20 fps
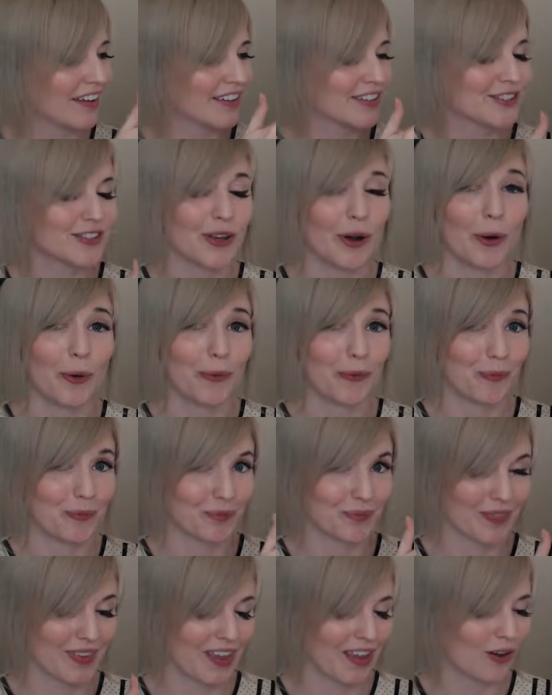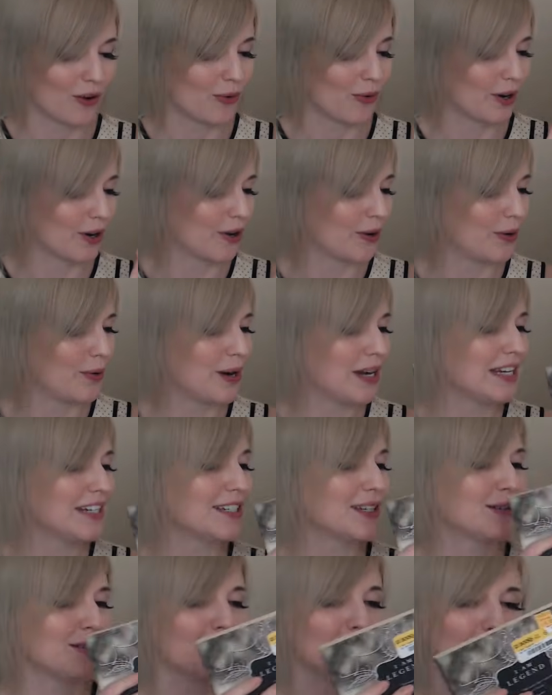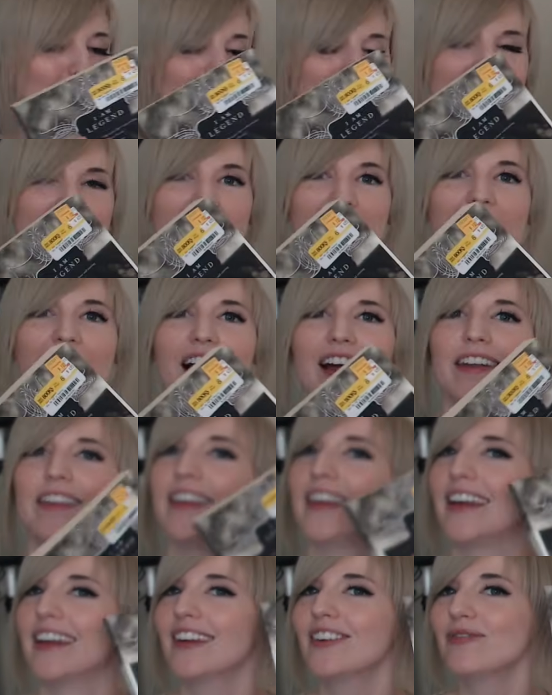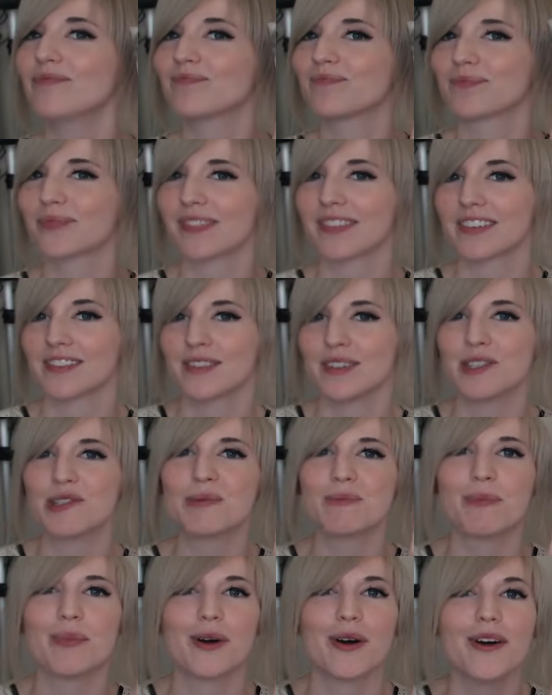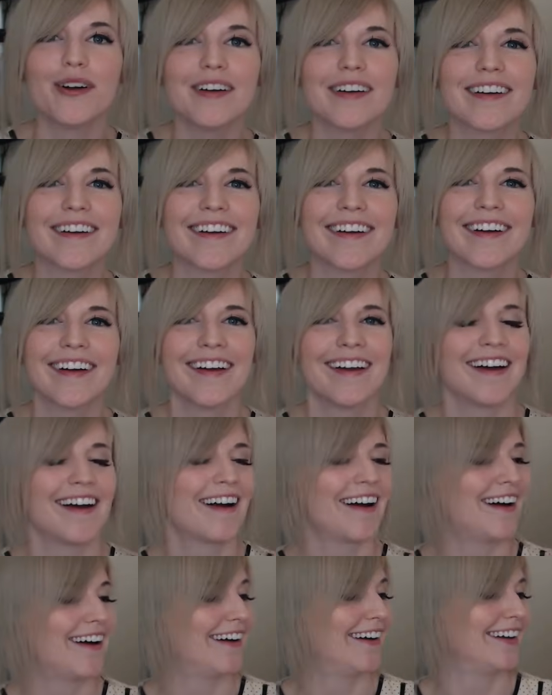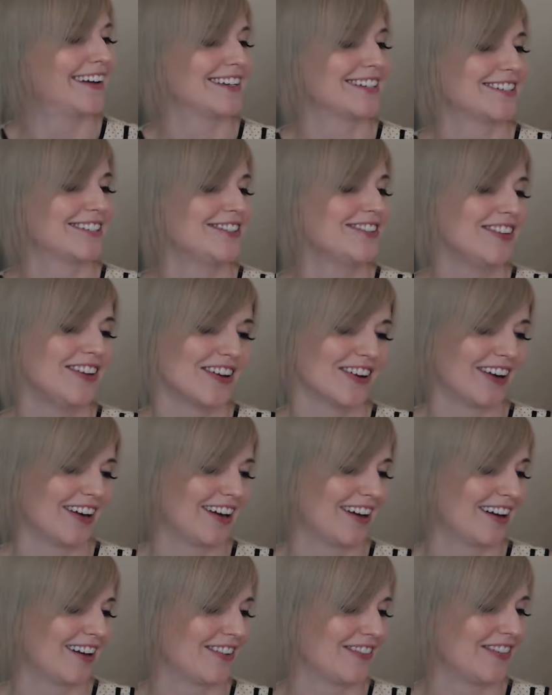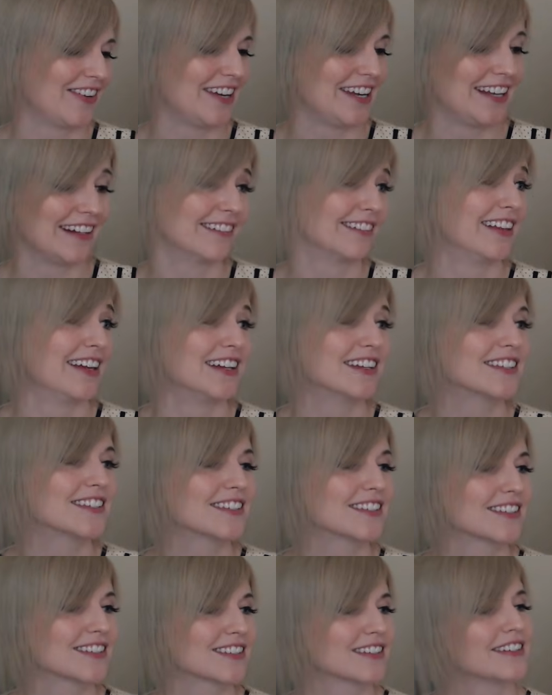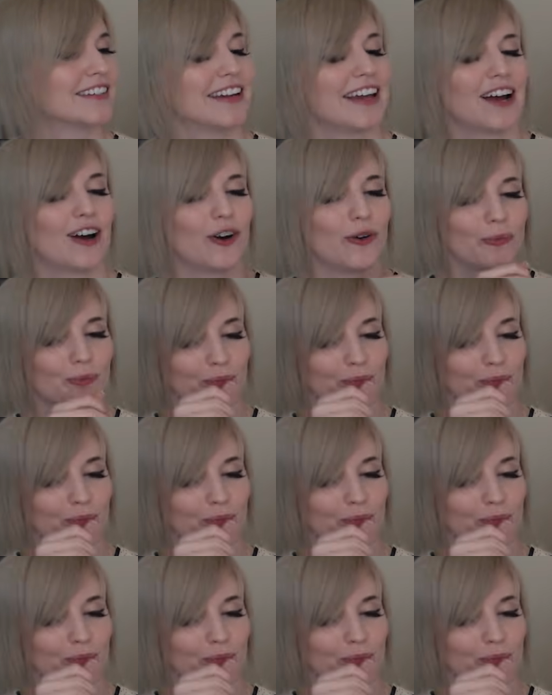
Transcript: So we're going to be adding this book to your reading list. Now,